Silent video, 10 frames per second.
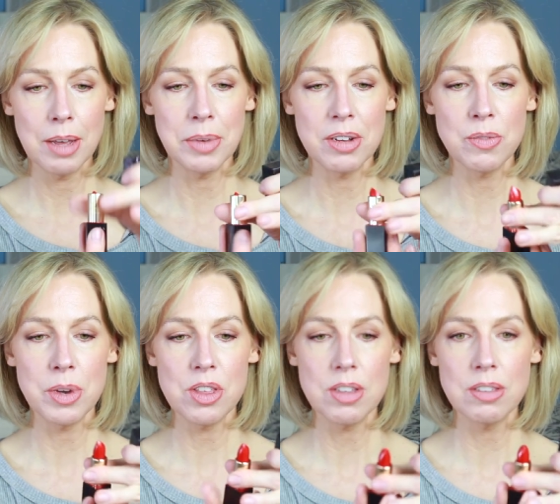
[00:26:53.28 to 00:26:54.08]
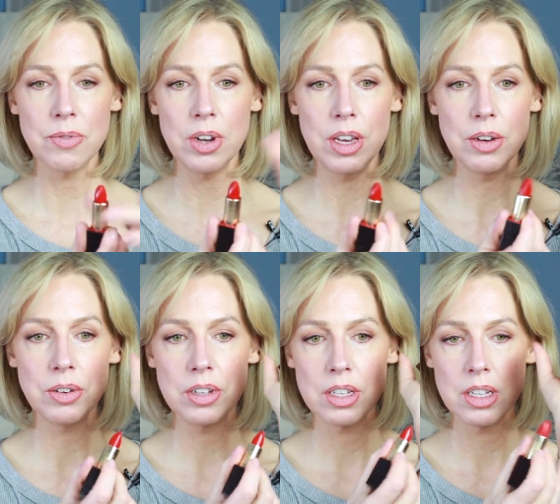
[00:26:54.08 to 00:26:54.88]
gonna swatch this for
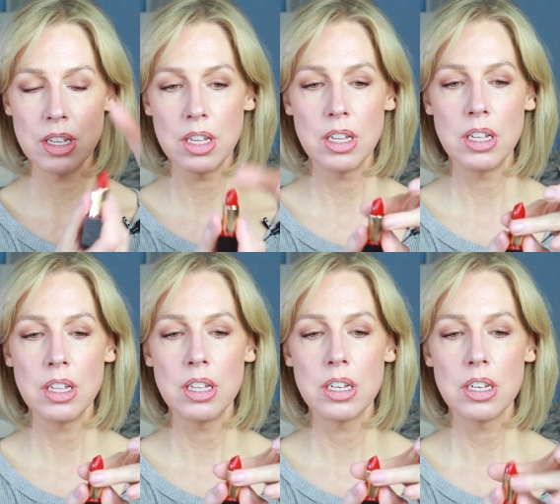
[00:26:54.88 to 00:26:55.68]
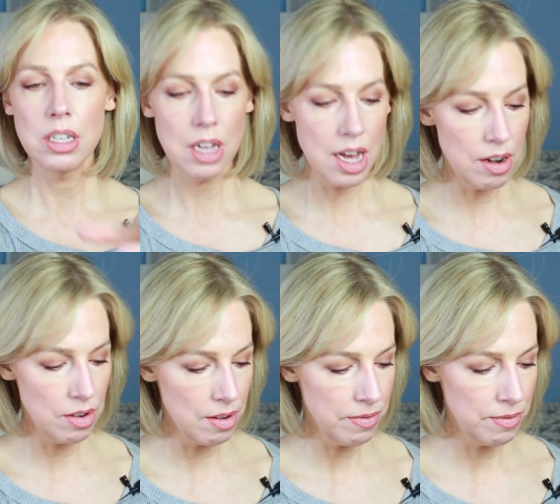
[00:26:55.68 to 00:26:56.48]
you. I
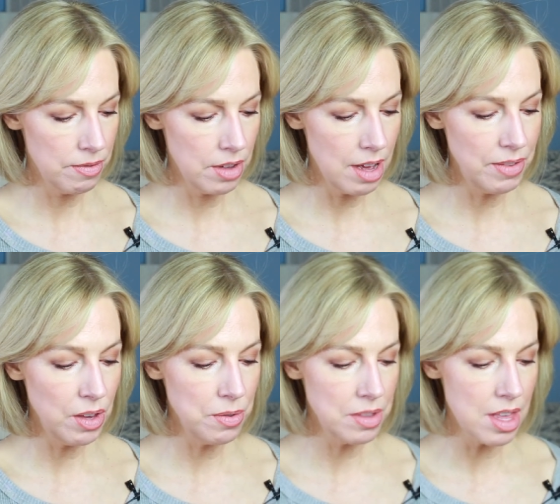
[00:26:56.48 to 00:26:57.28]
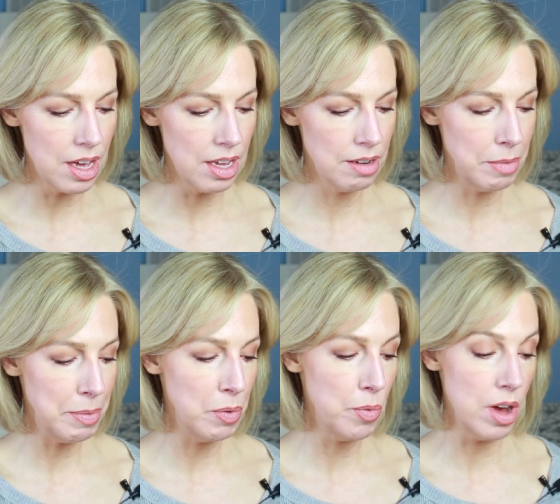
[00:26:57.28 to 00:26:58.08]
don't know if I've used it
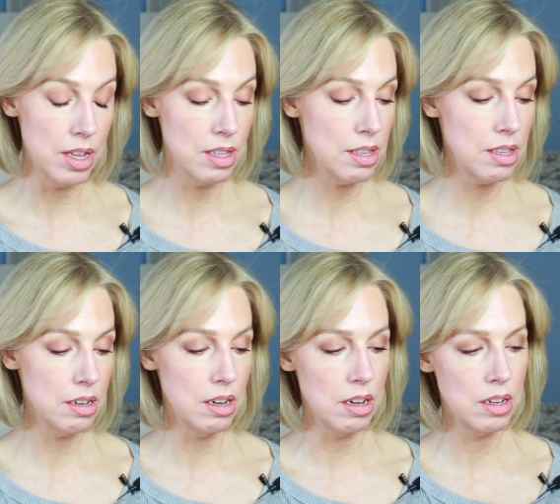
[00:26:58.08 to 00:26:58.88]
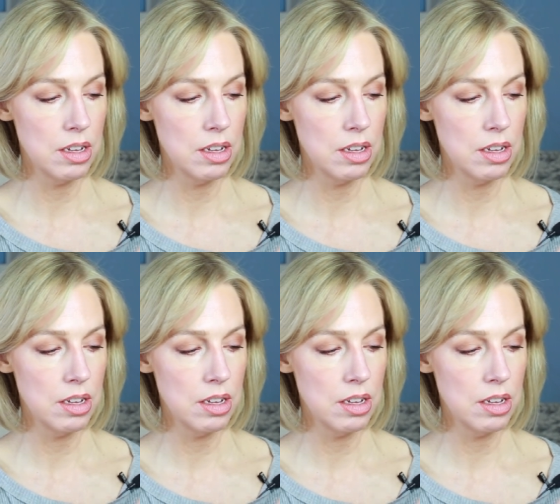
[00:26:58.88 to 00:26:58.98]
maybe once. Ugh.